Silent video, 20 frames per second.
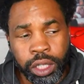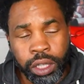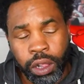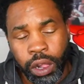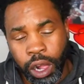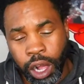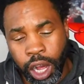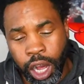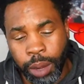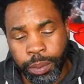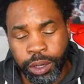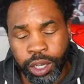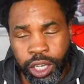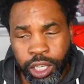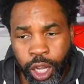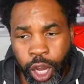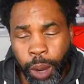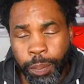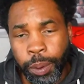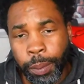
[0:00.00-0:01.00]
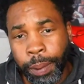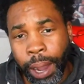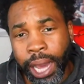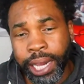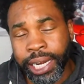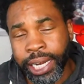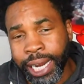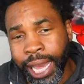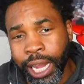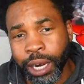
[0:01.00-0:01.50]
good upper body
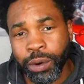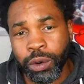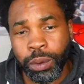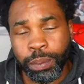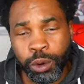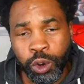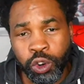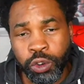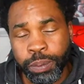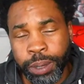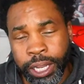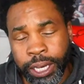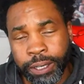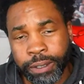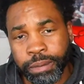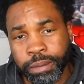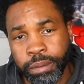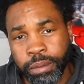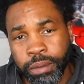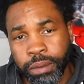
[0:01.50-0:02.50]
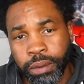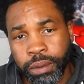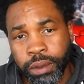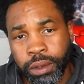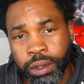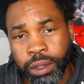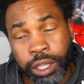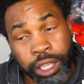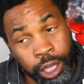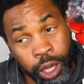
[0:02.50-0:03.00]
lateral movement.
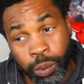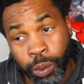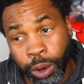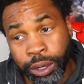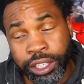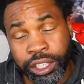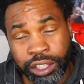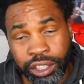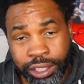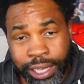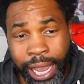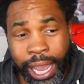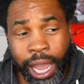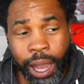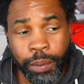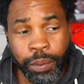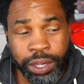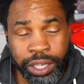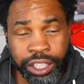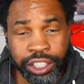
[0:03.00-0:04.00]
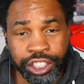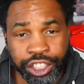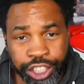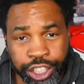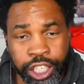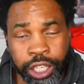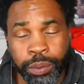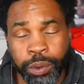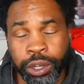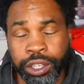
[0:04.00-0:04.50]
He'll work his jab when he
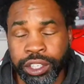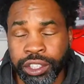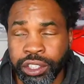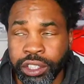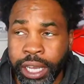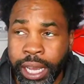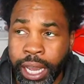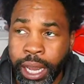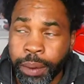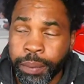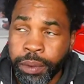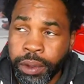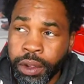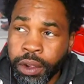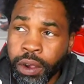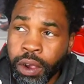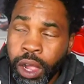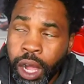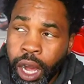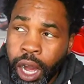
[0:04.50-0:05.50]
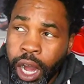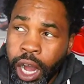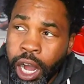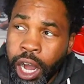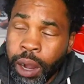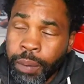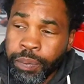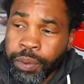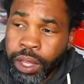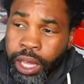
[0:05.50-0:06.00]
should work his jab.
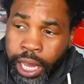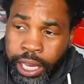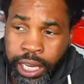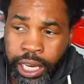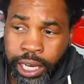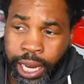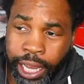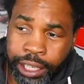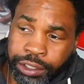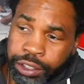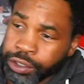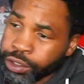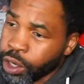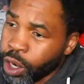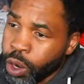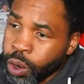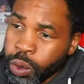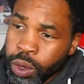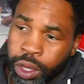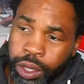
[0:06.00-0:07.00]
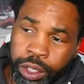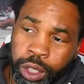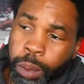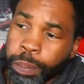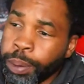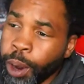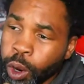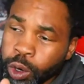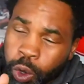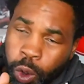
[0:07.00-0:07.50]
And he likes to throw the
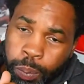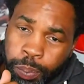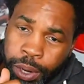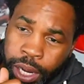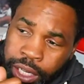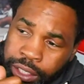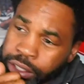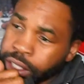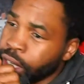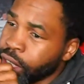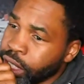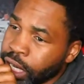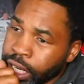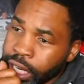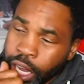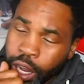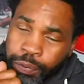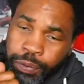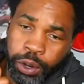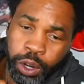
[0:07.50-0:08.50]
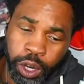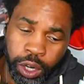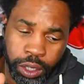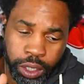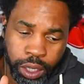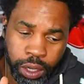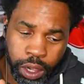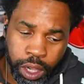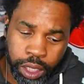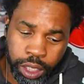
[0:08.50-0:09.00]
bolo punch, the left
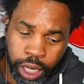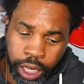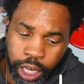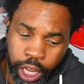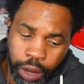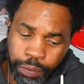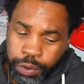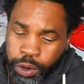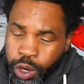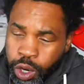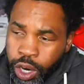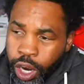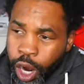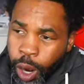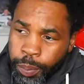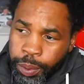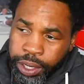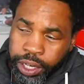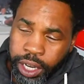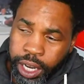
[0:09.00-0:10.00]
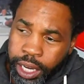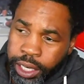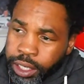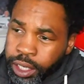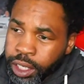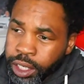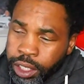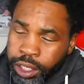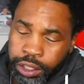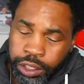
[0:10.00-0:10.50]
hook uppercut
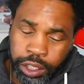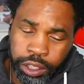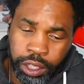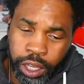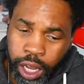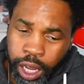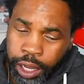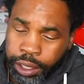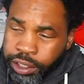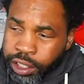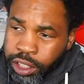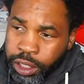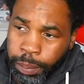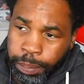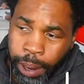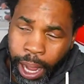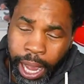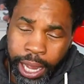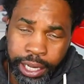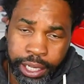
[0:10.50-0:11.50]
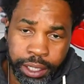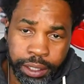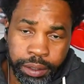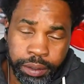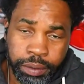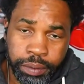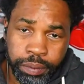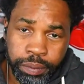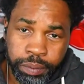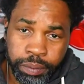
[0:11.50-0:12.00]
to the body.
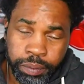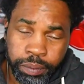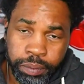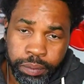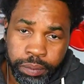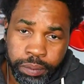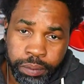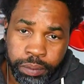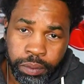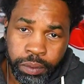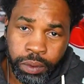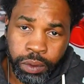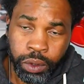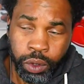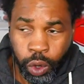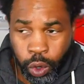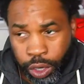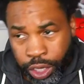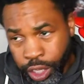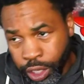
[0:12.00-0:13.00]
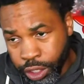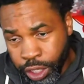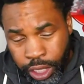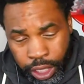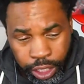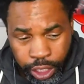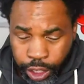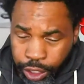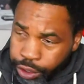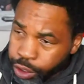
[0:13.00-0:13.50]
or
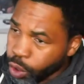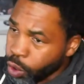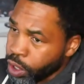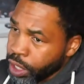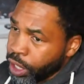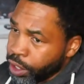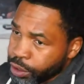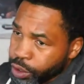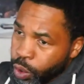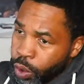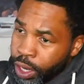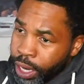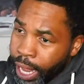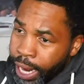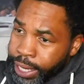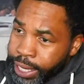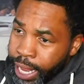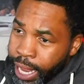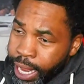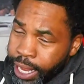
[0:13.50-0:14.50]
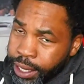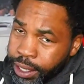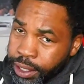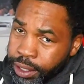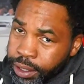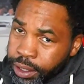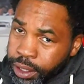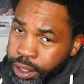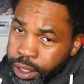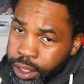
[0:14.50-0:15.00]
he'll throw it like that.
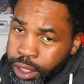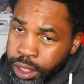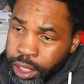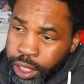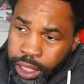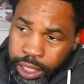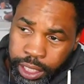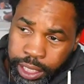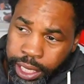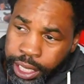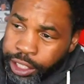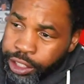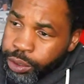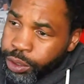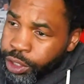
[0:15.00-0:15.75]
He can hit you in